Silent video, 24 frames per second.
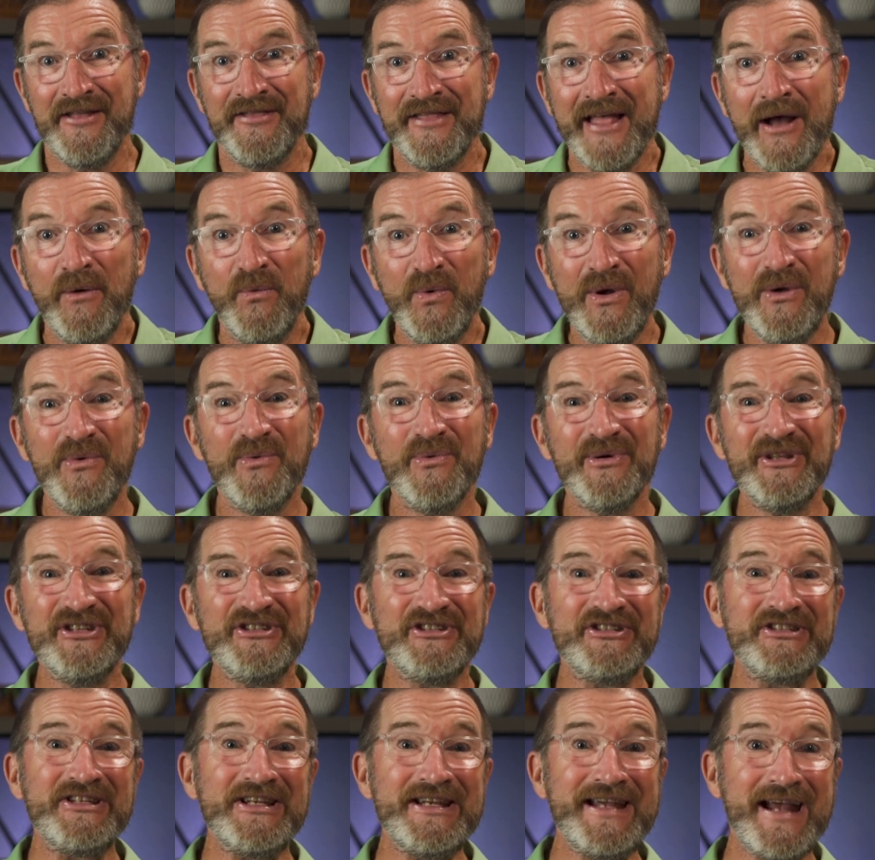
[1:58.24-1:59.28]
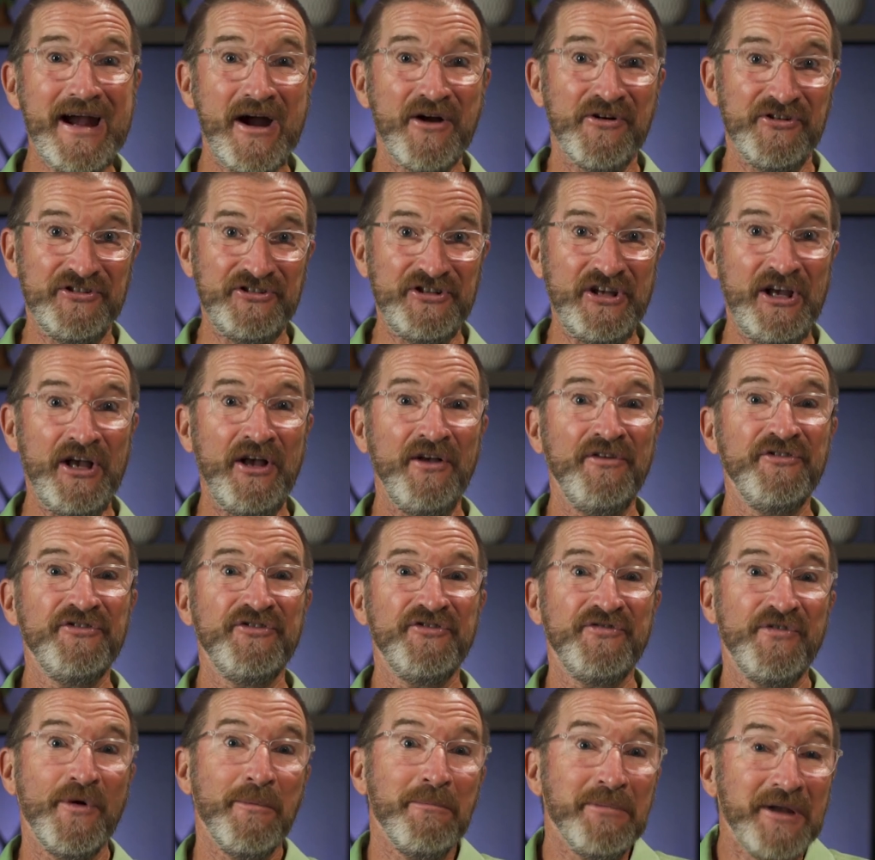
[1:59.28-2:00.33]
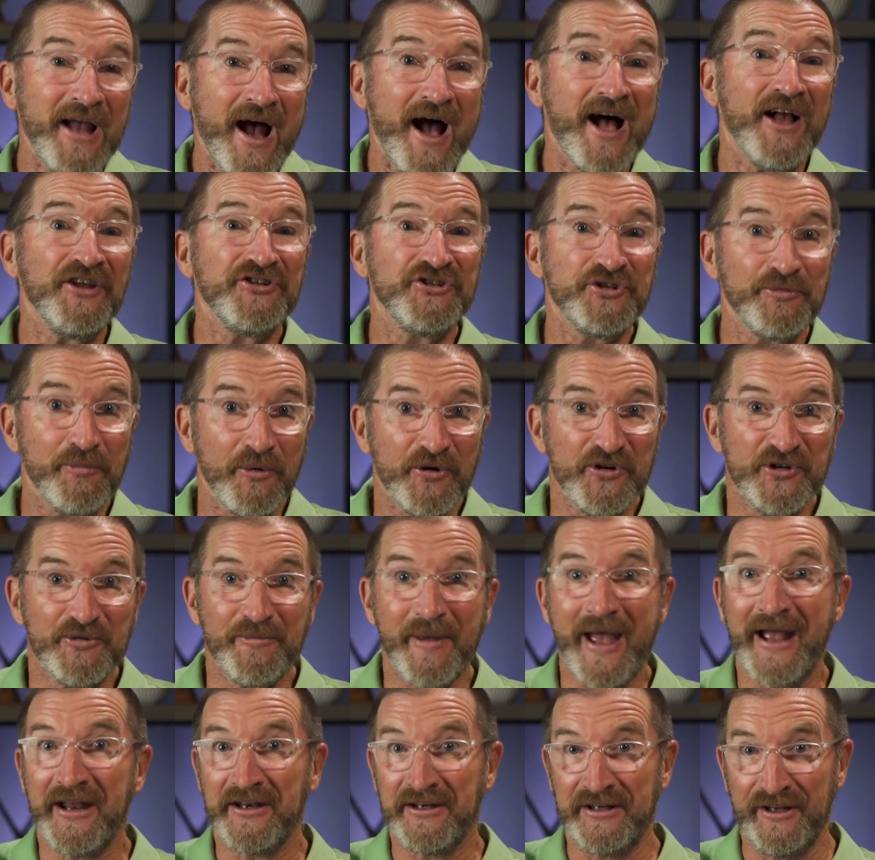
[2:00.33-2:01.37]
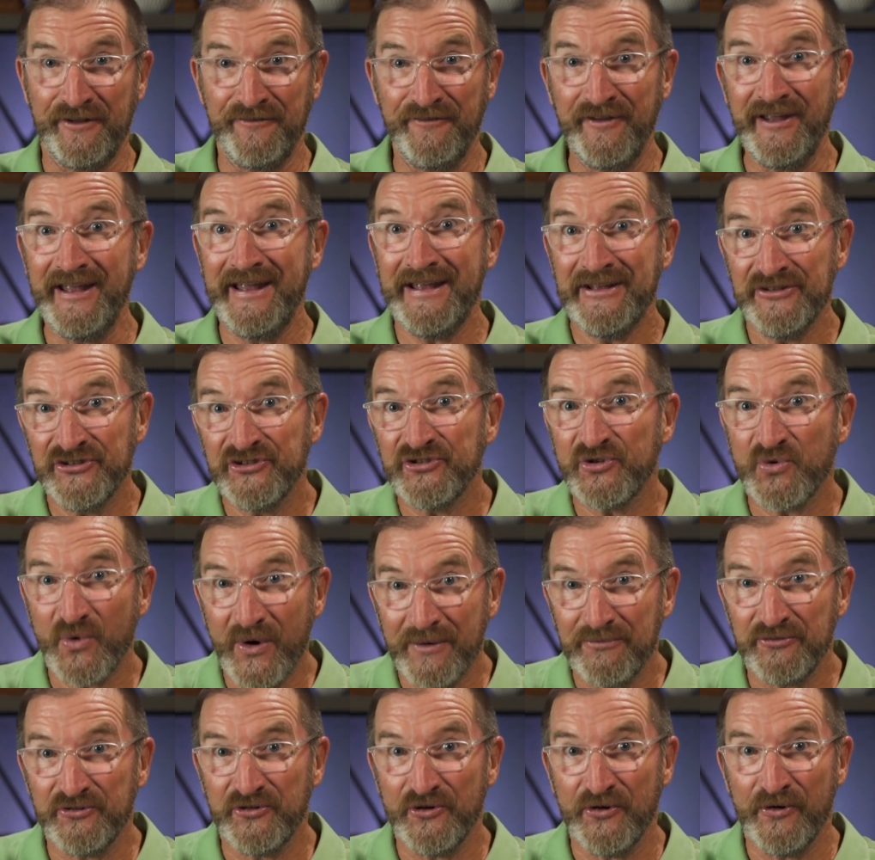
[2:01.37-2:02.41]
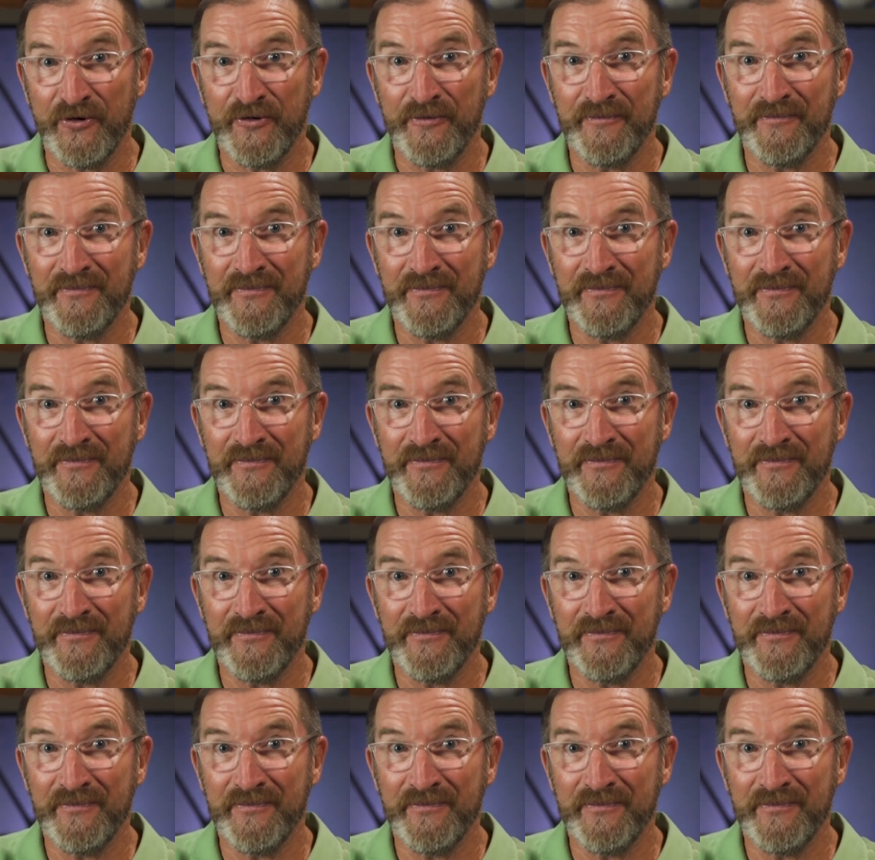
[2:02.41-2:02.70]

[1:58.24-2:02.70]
that we would see ourselves from God's perspective in Scripture.